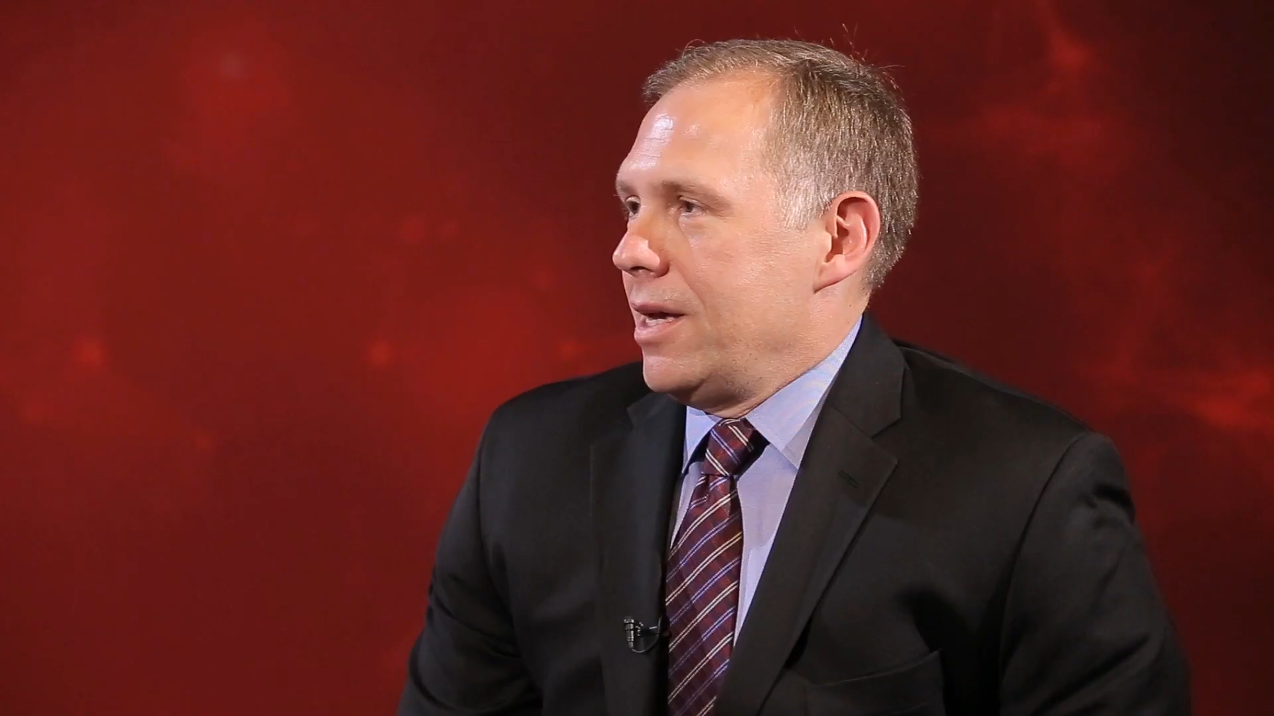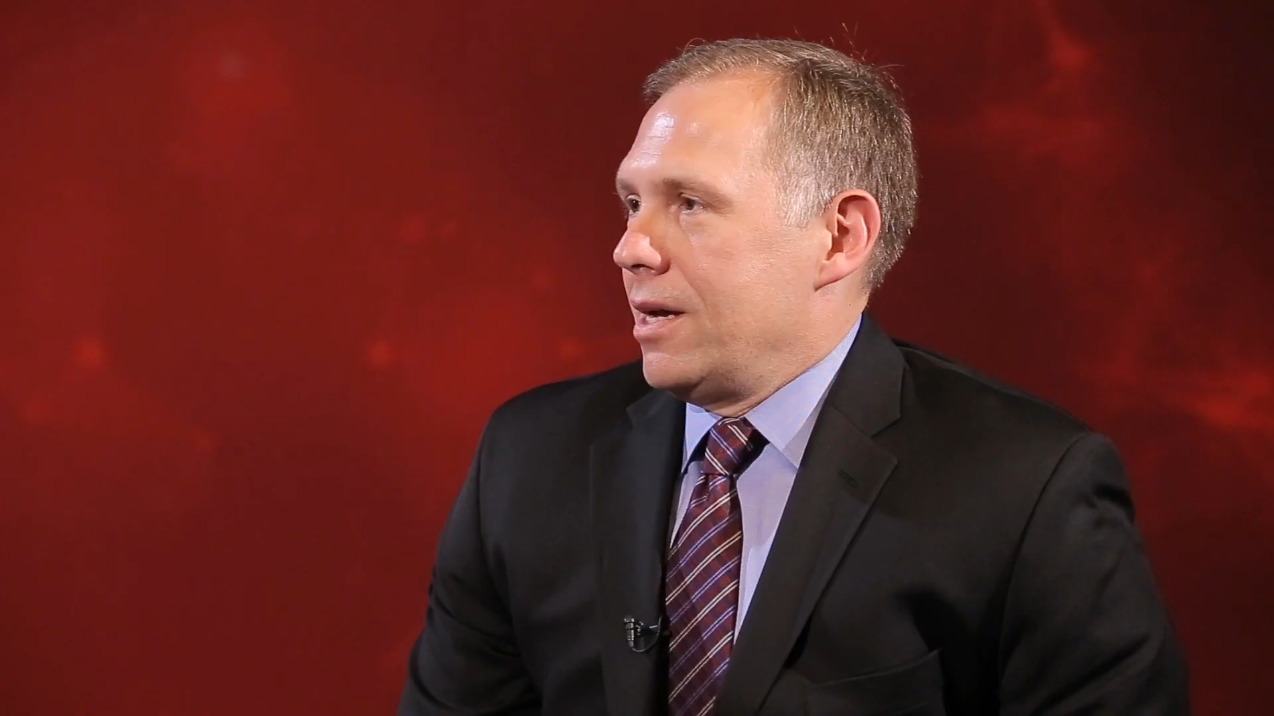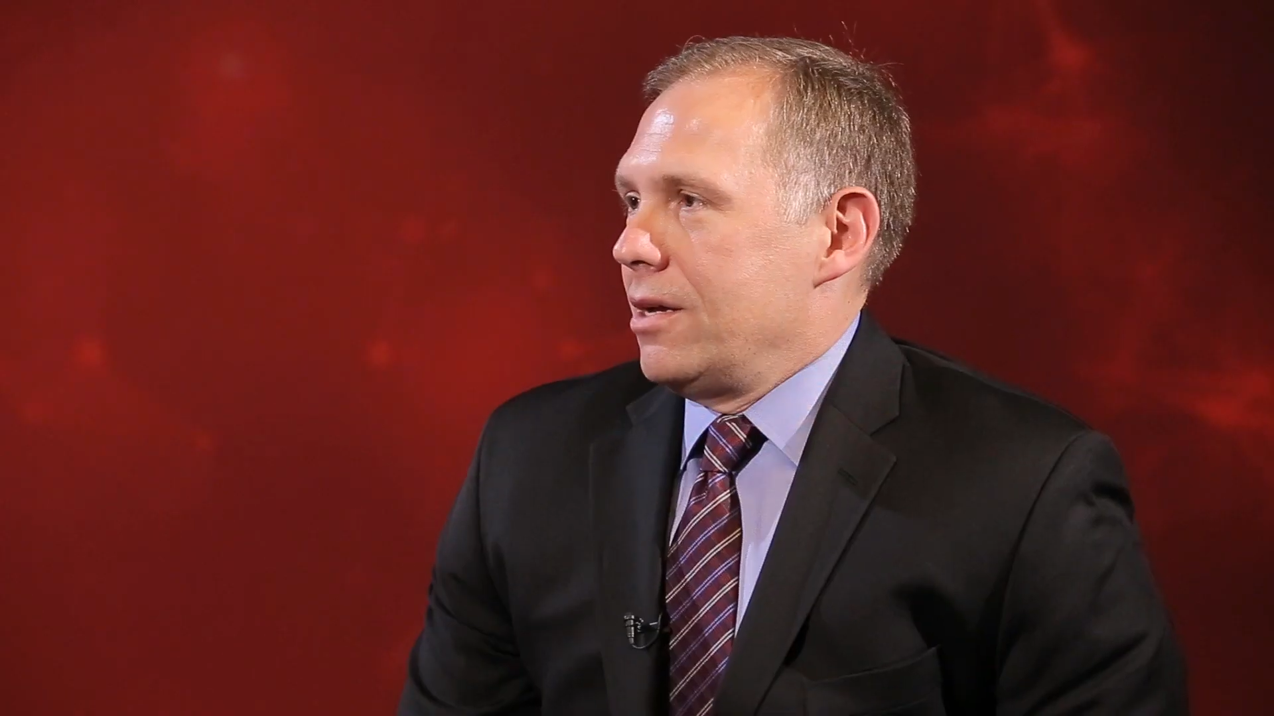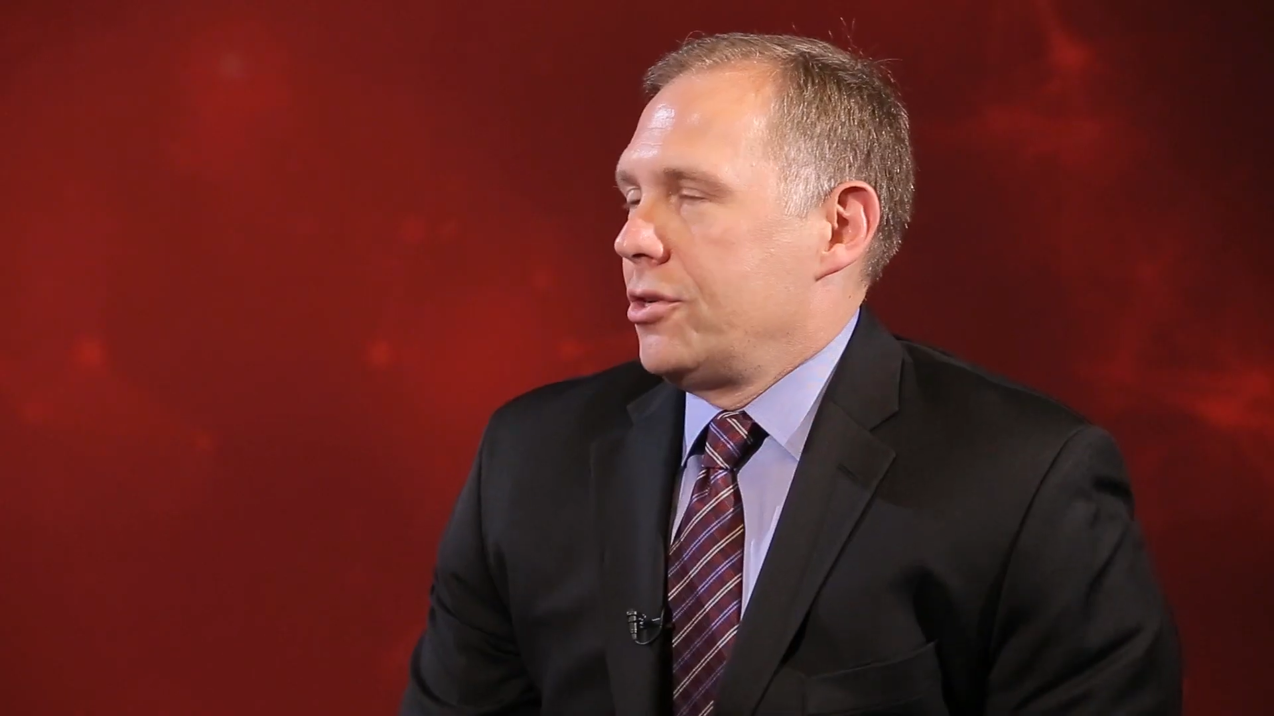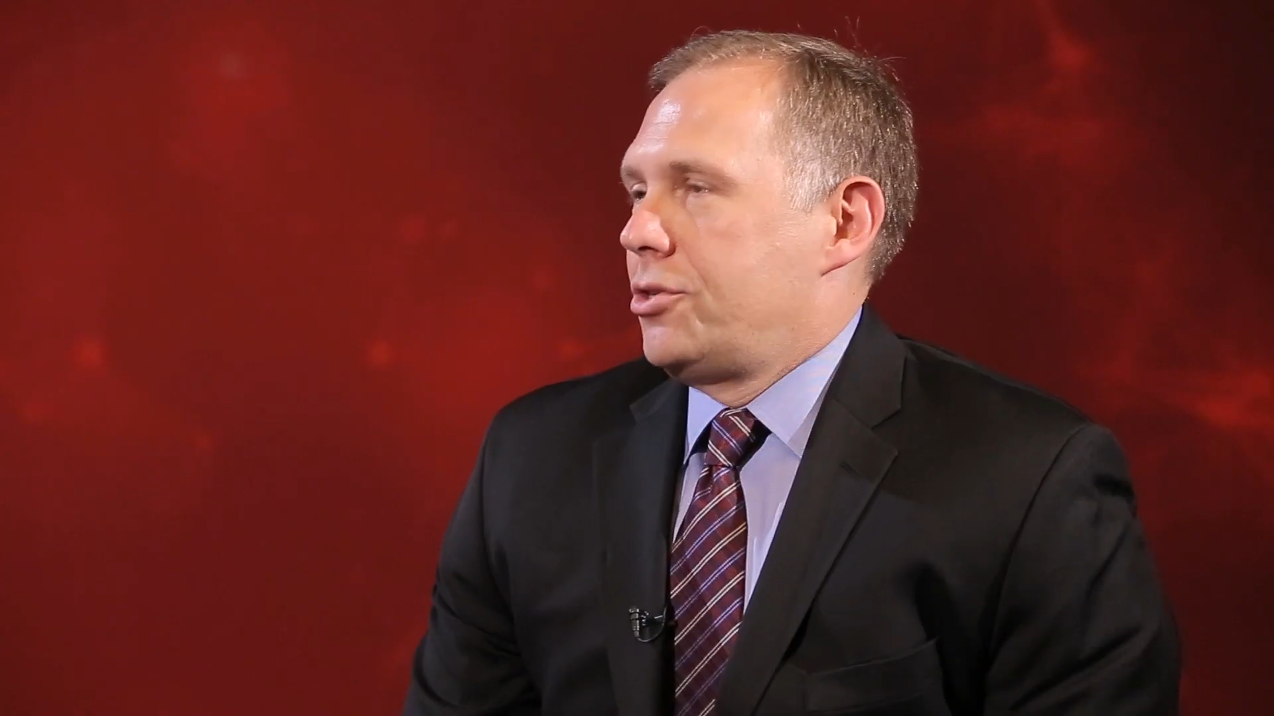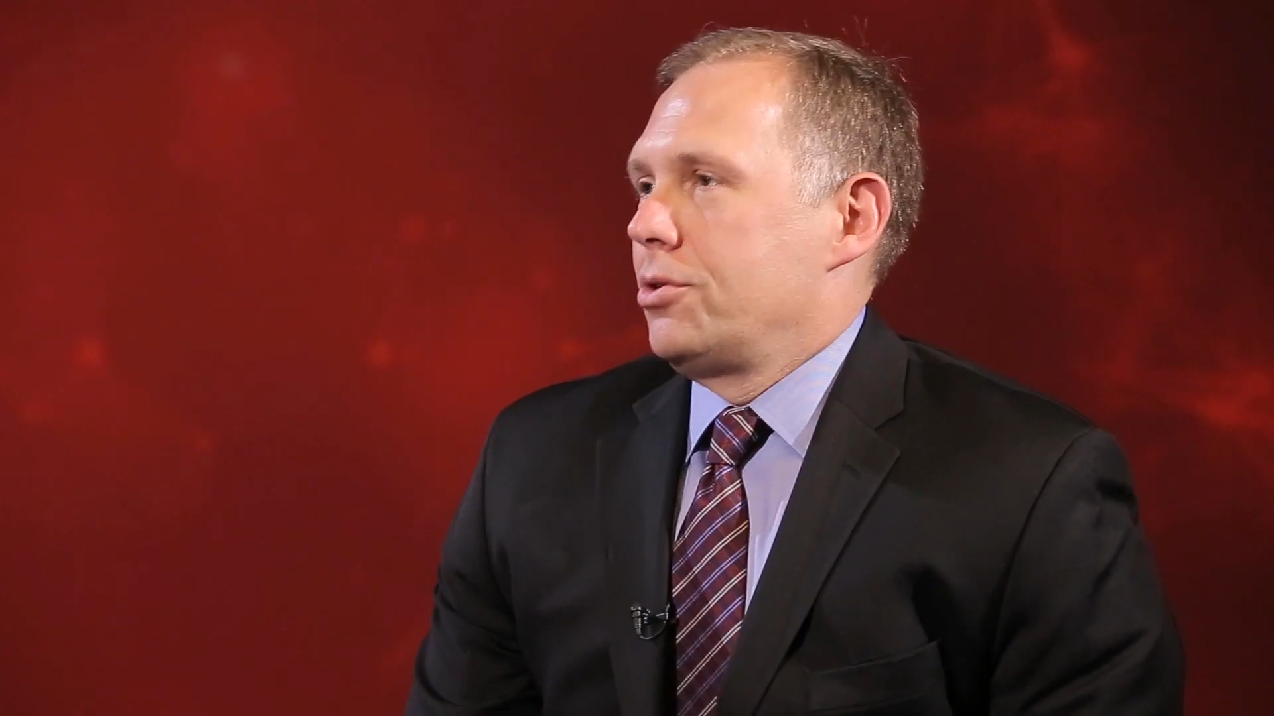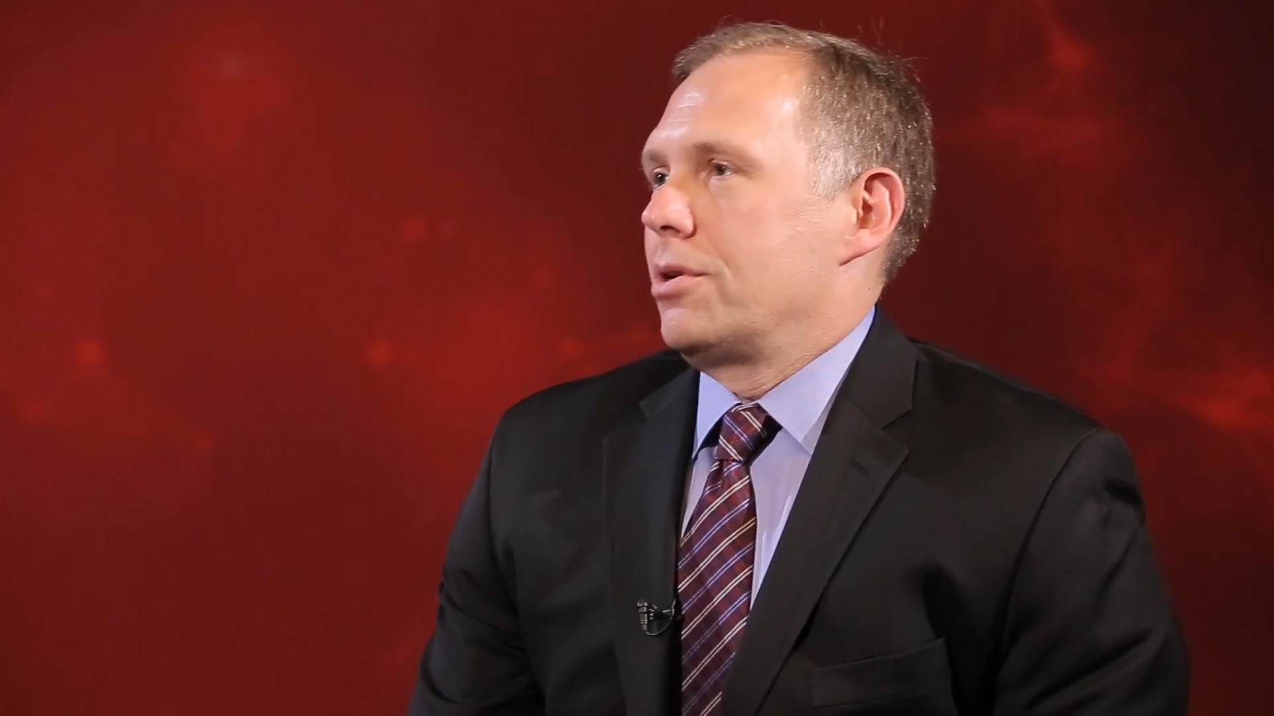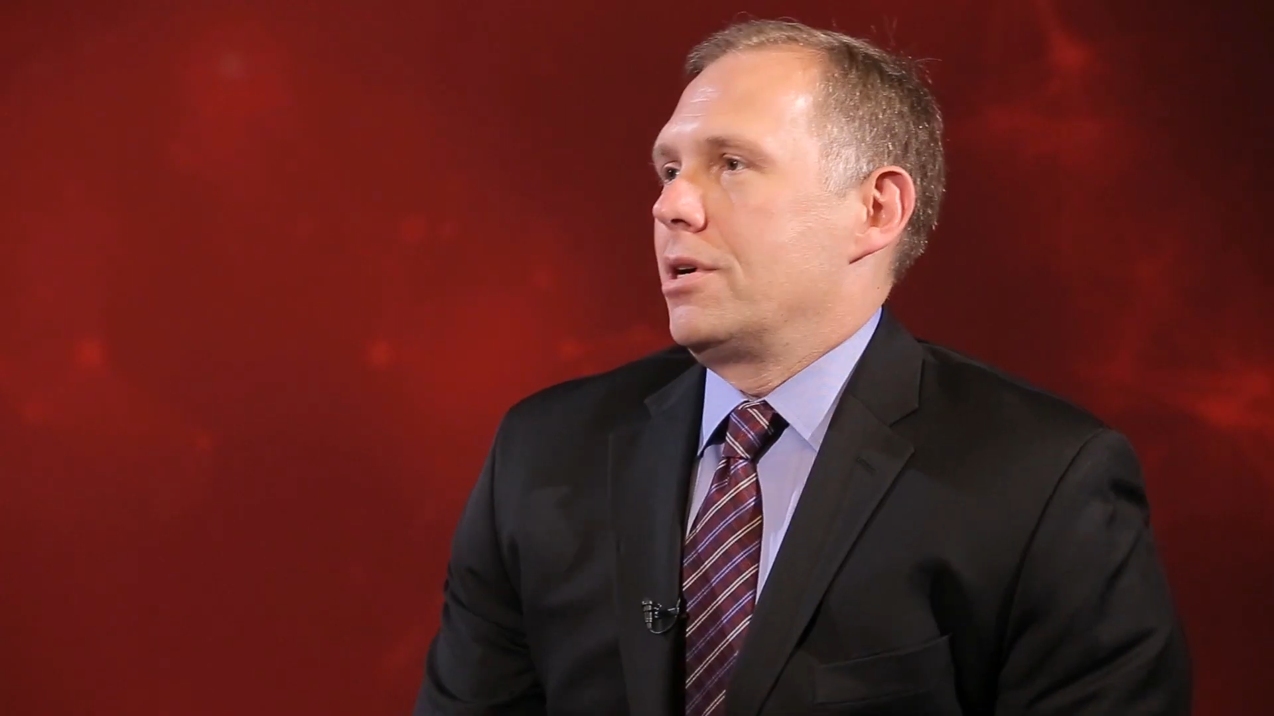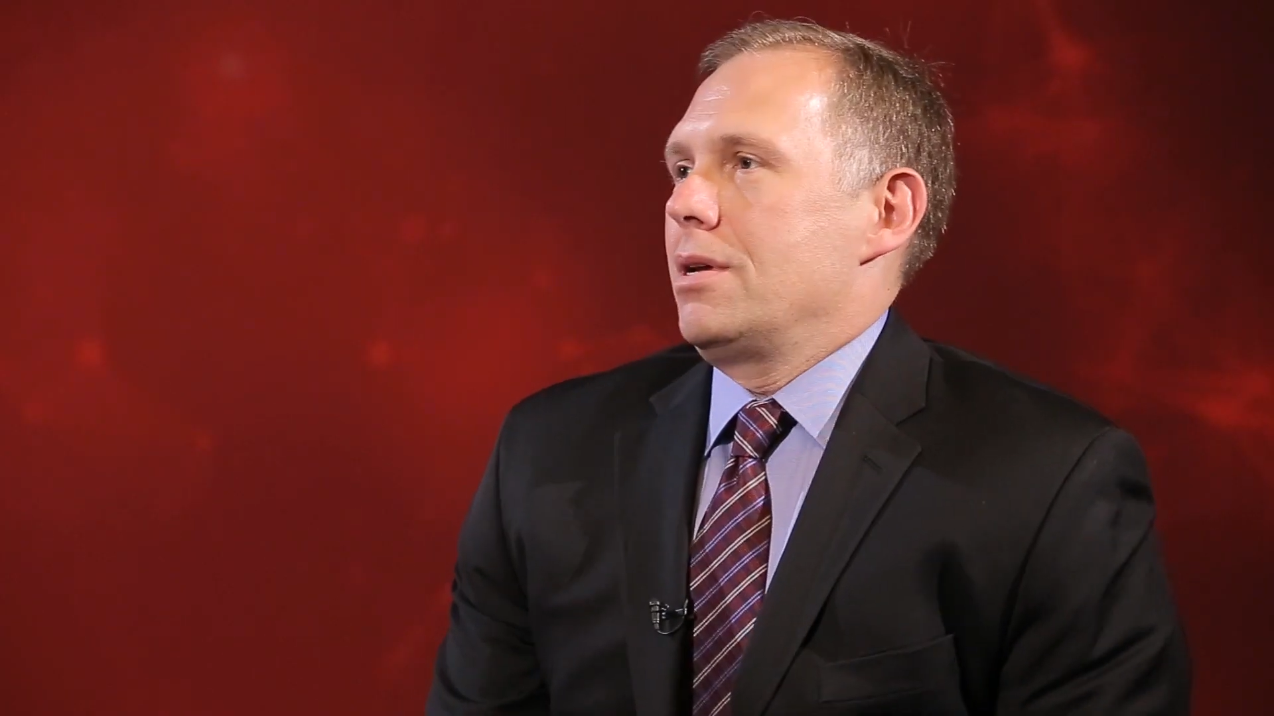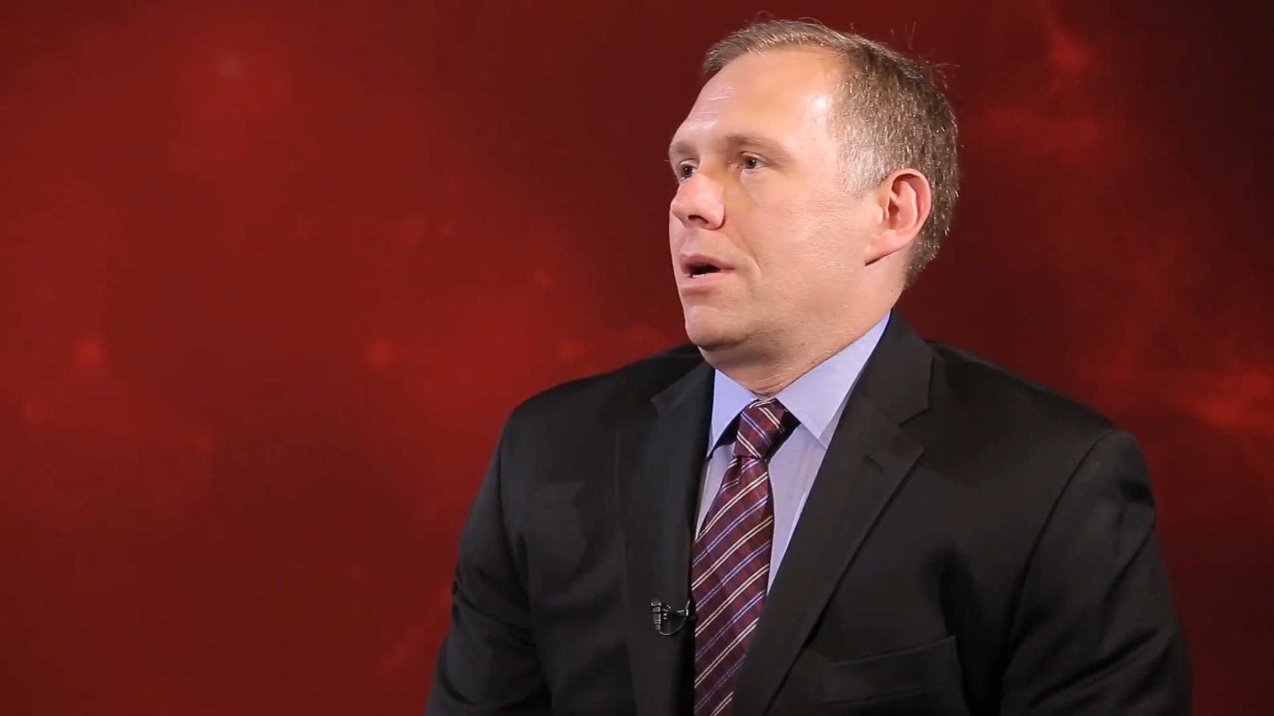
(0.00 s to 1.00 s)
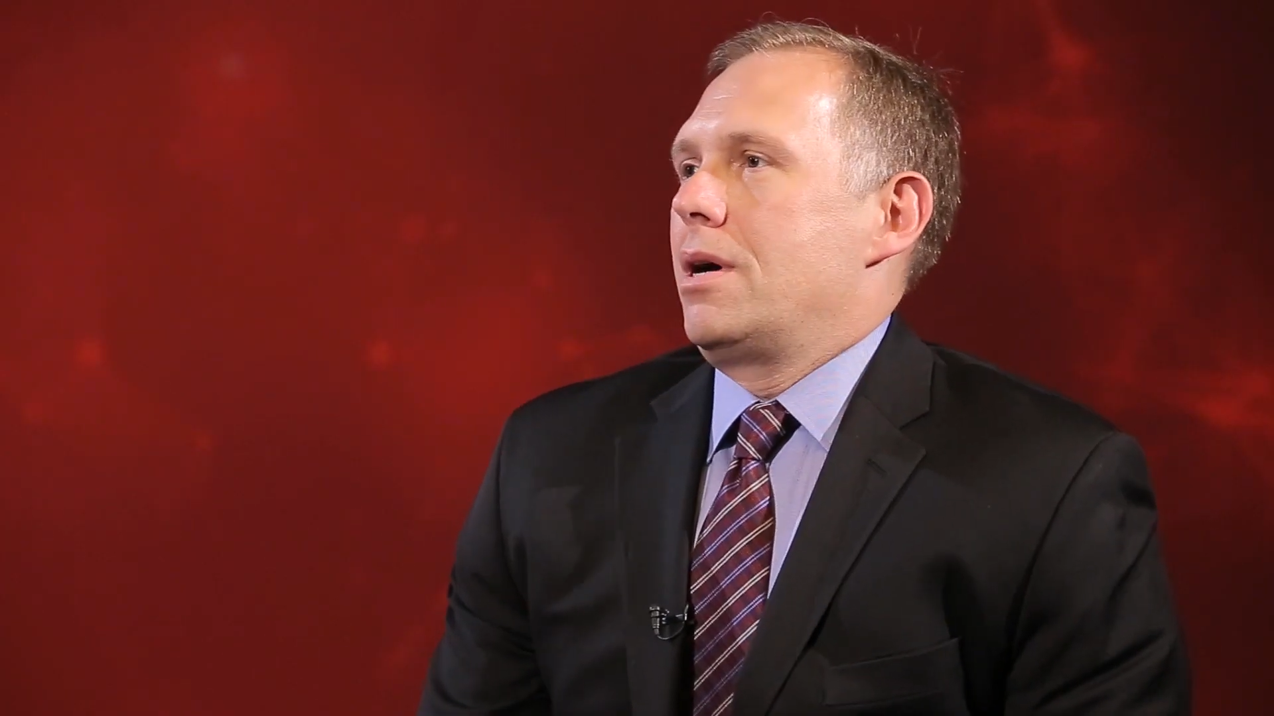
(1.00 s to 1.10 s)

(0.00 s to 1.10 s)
Yeah, sure.